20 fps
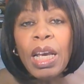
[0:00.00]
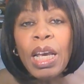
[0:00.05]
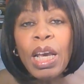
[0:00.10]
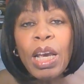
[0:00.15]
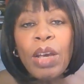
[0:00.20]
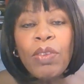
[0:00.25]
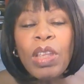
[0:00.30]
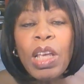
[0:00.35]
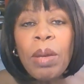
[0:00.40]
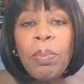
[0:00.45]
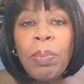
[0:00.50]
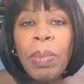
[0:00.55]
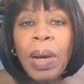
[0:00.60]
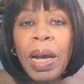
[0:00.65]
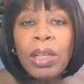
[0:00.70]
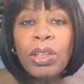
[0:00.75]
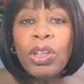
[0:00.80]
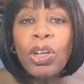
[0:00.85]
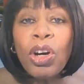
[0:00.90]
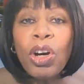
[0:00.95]
If they're
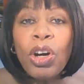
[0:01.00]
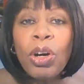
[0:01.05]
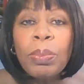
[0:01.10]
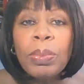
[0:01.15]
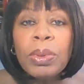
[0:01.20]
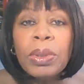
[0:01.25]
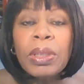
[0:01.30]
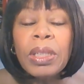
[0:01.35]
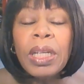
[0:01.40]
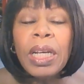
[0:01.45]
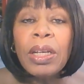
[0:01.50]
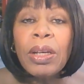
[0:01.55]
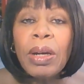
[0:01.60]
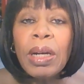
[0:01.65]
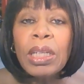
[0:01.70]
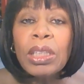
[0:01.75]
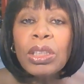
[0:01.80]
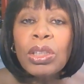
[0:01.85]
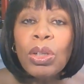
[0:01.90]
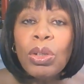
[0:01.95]
bad cops, they're
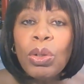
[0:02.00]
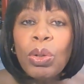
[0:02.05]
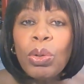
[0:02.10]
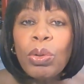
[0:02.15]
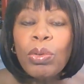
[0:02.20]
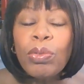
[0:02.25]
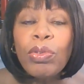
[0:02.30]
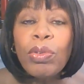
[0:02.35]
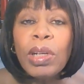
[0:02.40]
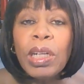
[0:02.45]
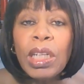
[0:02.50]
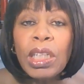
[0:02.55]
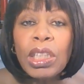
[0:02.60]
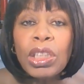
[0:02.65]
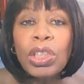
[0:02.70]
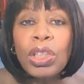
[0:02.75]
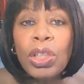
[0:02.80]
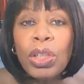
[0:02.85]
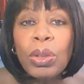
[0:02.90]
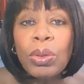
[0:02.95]
going to look for an
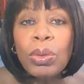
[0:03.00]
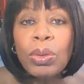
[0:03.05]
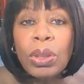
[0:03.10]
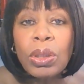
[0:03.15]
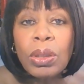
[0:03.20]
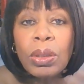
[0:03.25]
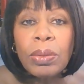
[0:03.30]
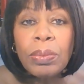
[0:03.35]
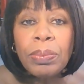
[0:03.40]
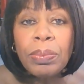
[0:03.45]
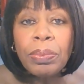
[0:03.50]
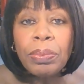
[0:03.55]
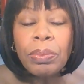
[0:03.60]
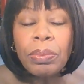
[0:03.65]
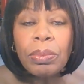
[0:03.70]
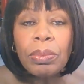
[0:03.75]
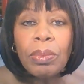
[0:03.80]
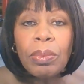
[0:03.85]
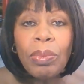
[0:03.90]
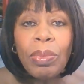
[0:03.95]
excuse
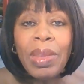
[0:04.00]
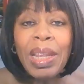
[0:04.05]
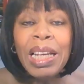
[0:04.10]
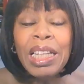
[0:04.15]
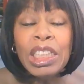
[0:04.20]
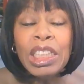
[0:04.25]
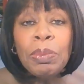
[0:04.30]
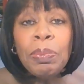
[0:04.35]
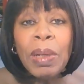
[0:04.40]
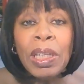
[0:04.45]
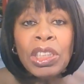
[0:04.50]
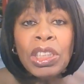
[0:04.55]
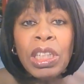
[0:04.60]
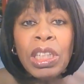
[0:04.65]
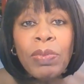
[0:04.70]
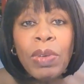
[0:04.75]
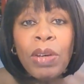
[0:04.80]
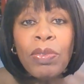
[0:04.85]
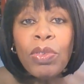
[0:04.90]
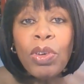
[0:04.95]
especially
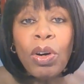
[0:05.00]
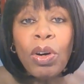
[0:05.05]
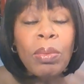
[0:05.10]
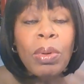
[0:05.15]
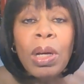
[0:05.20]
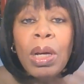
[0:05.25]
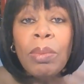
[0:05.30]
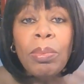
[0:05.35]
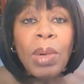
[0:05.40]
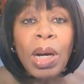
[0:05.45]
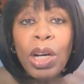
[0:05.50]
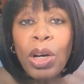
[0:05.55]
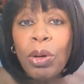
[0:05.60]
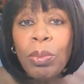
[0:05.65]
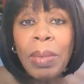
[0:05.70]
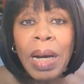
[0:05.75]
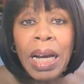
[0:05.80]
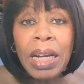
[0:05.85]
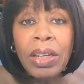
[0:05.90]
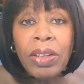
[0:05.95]
if I've got my
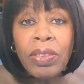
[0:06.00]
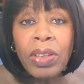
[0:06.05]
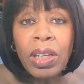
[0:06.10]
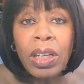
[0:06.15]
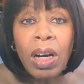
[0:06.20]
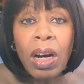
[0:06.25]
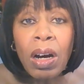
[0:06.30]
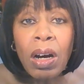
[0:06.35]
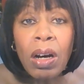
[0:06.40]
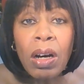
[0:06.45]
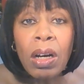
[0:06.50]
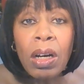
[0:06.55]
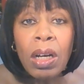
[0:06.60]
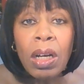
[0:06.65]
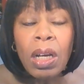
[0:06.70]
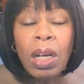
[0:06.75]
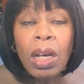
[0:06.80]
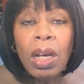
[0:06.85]
old man in the car